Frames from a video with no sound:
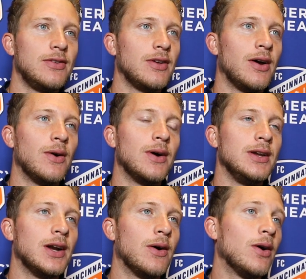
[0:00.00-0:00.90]
So
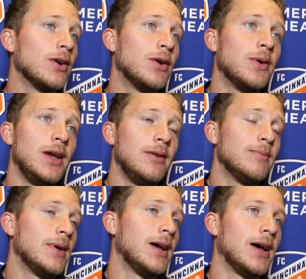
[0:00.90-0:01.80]
I'll go
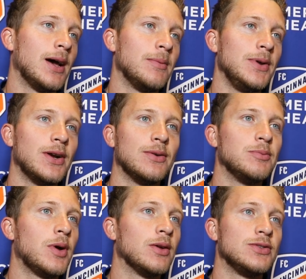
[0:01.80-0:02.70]
in,
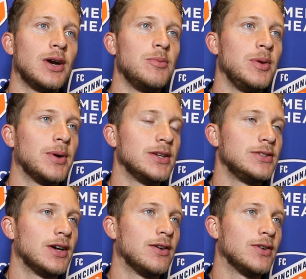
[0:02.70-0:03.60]
I'll try and be
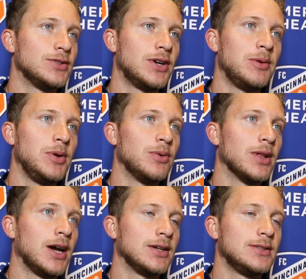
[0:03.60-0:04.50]
myself, I'll try and be
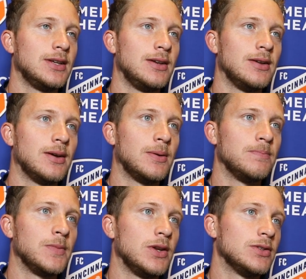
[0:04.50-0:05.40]
relaxed and
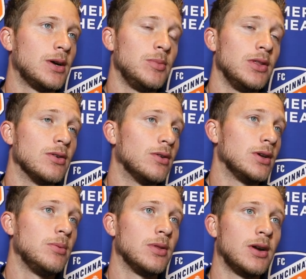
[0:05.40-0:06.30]
try and be the
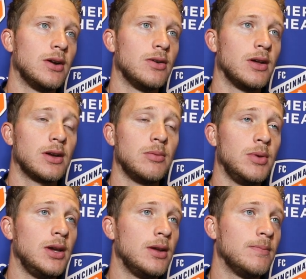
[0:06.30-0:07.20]
goalkeeper that I know that I can
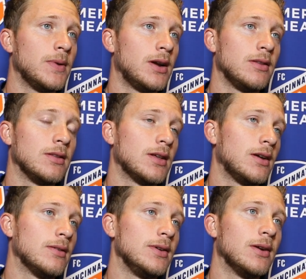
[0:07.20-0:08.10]
be, and I think
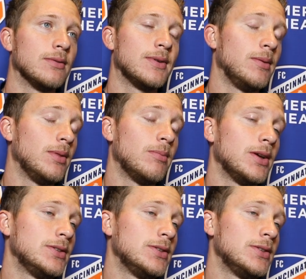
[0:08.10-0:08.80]
that'll give me the